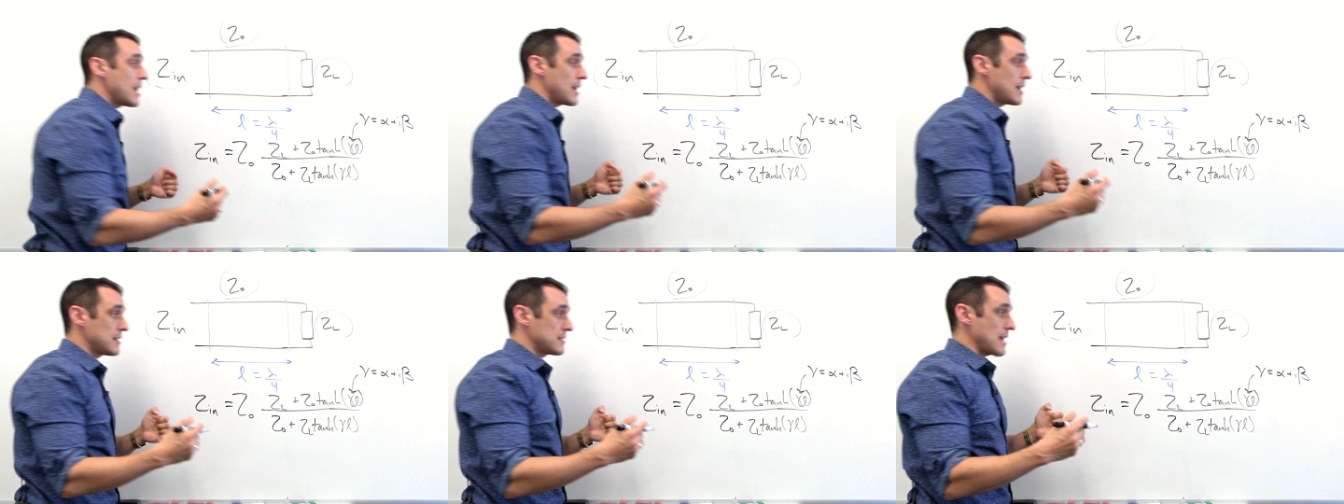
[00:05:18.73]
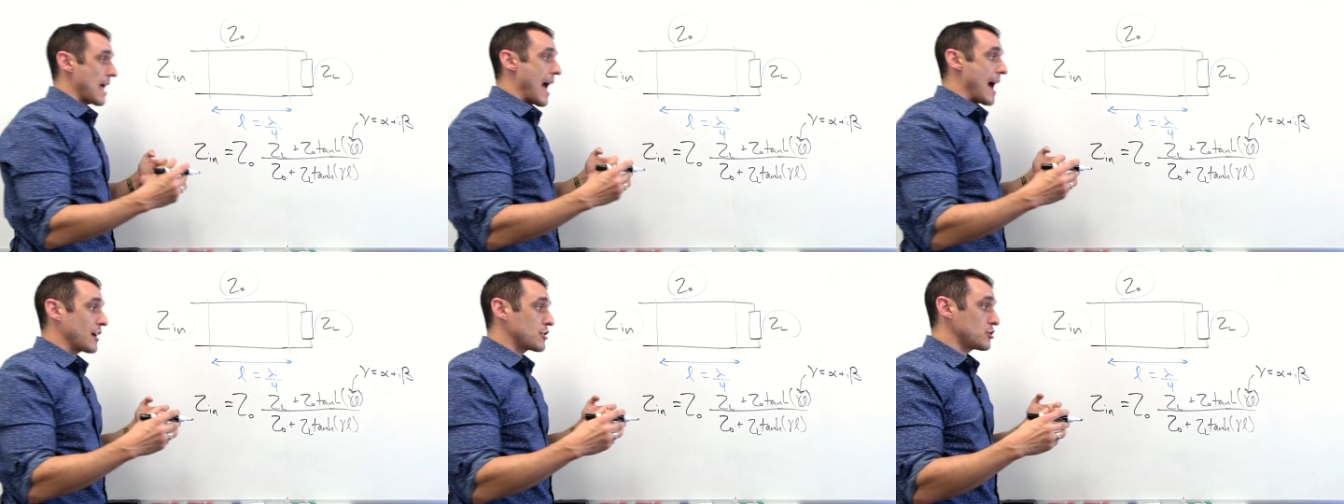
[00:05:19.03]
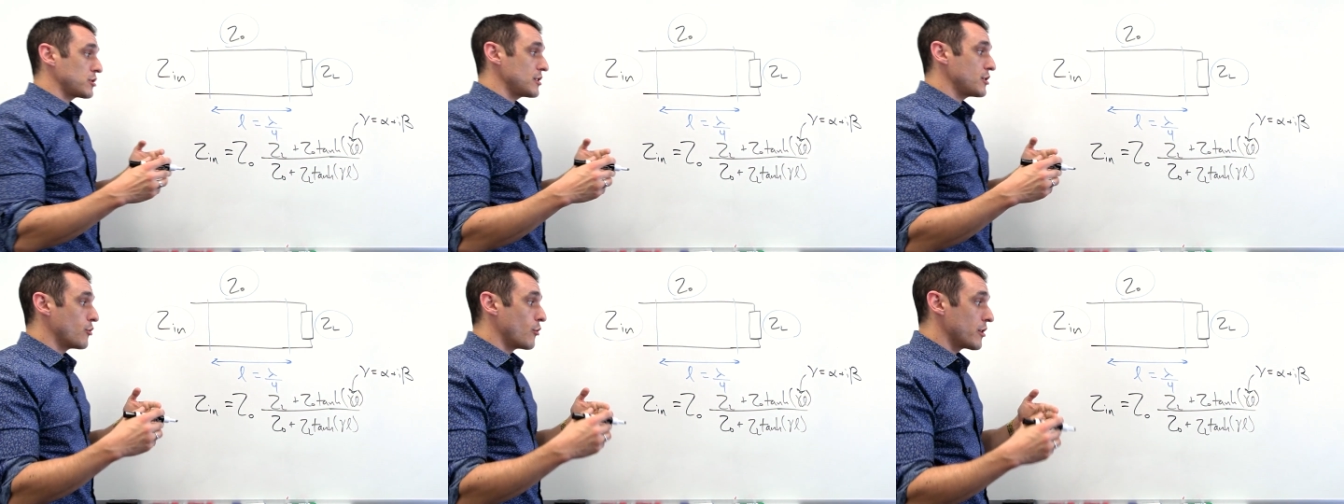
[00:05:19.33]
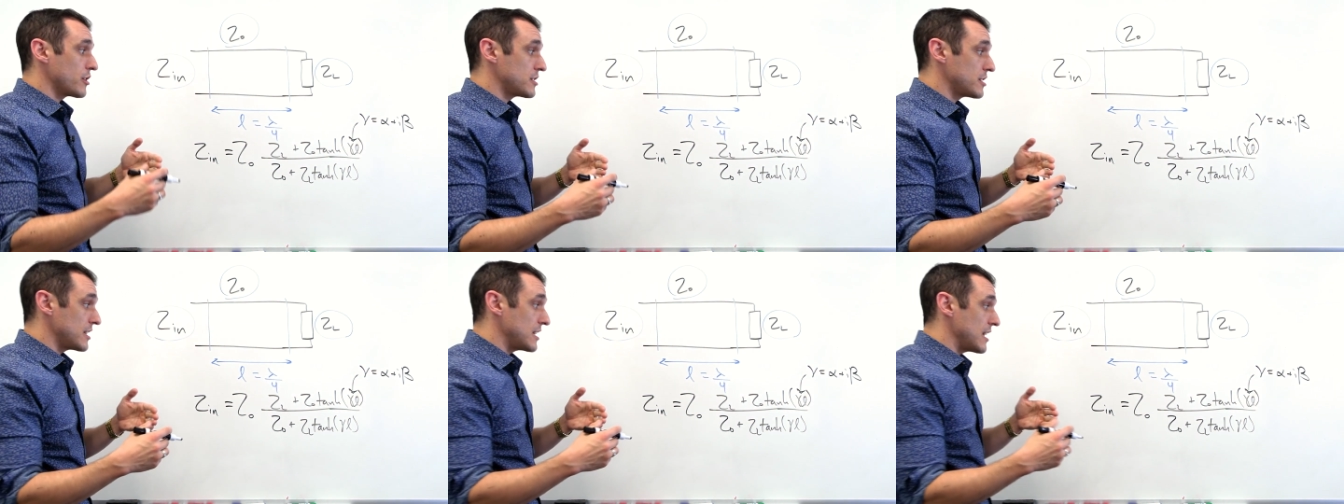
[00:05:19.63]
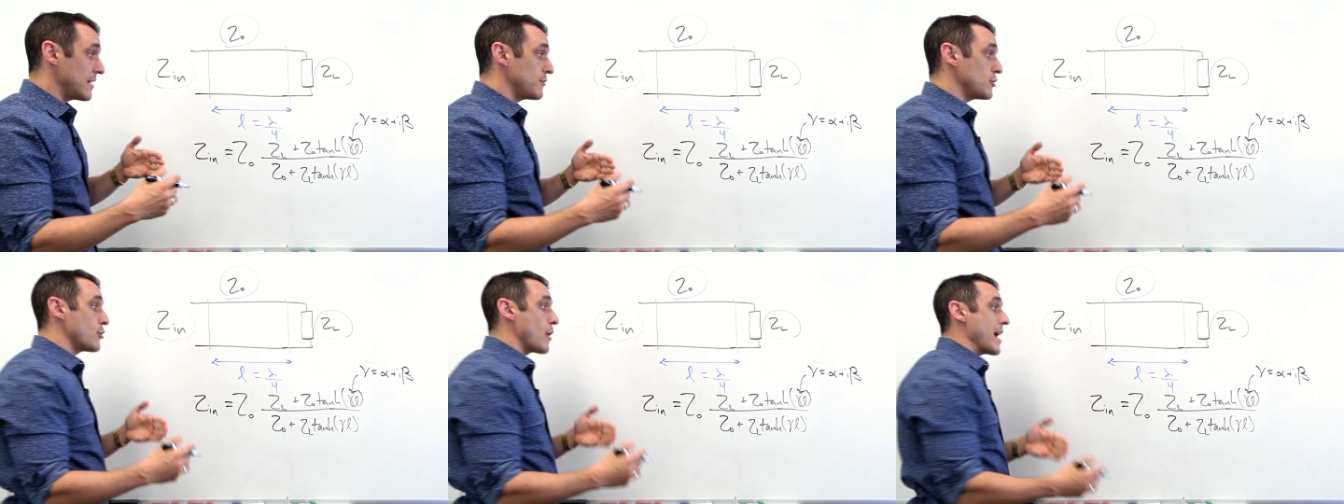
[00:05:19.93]
is actually going to
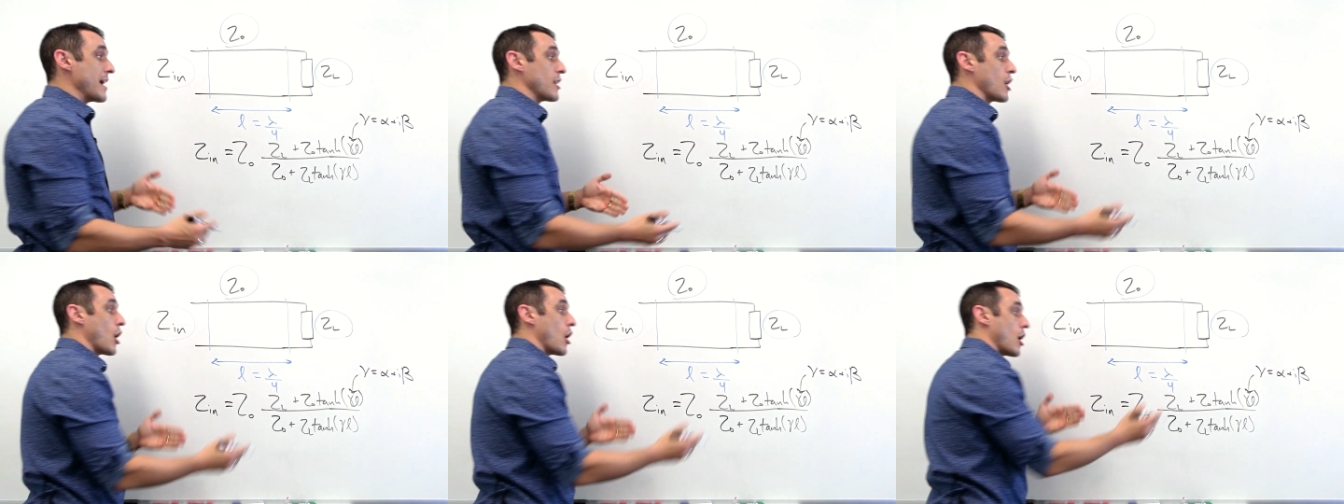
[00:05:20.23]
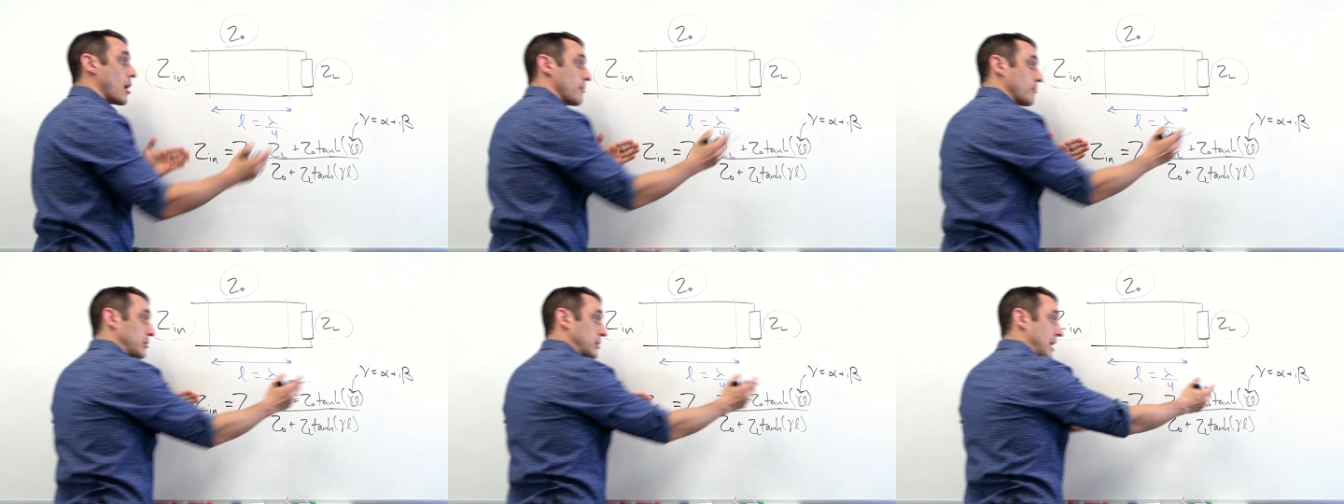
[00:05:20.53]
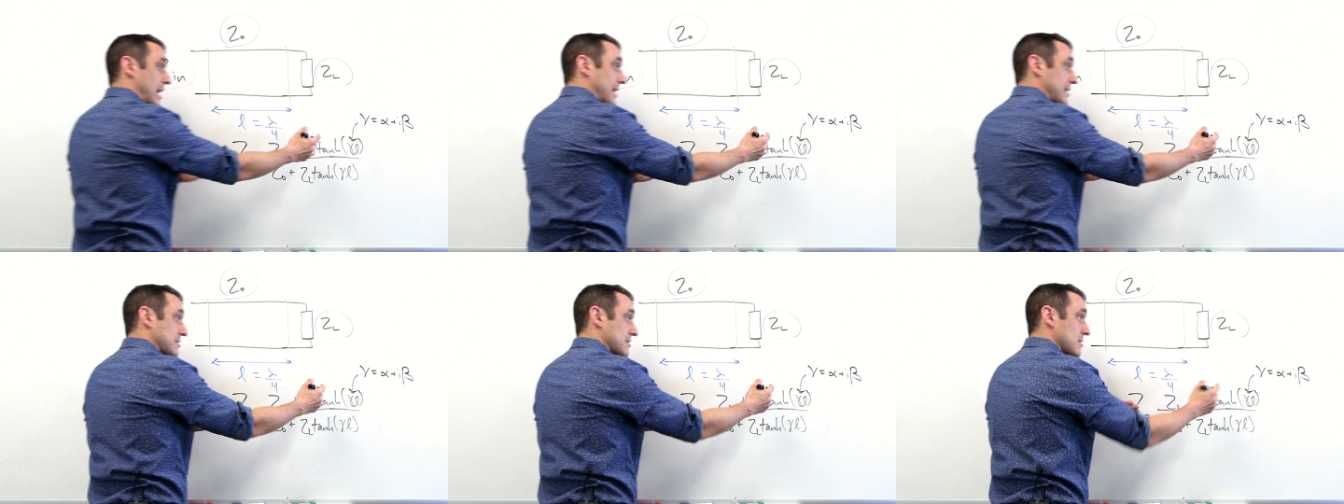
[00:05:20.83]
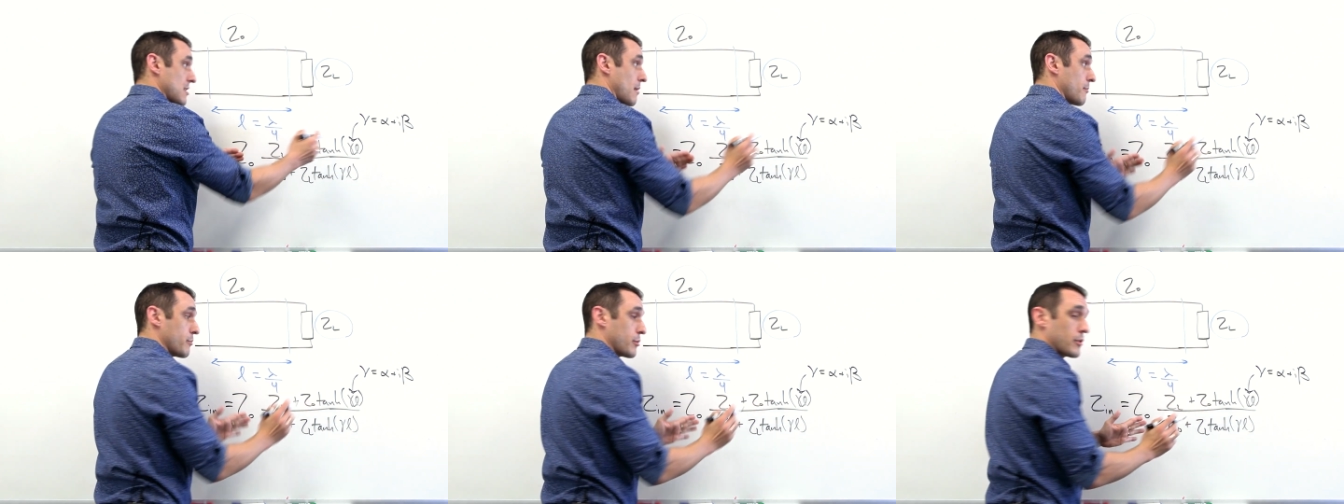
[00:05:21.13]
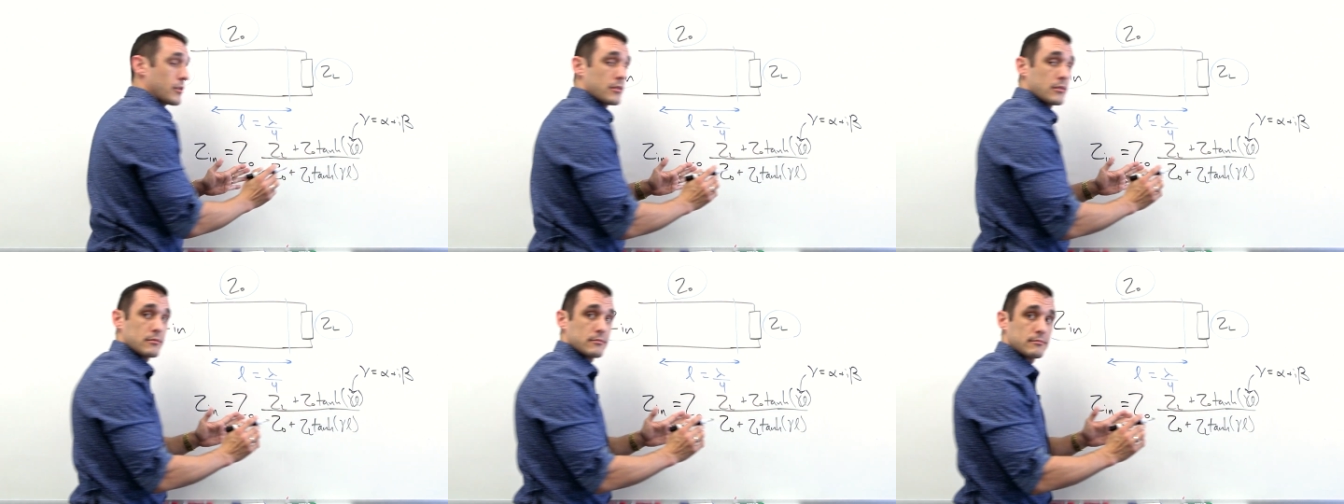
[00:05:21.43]
give you a complex number.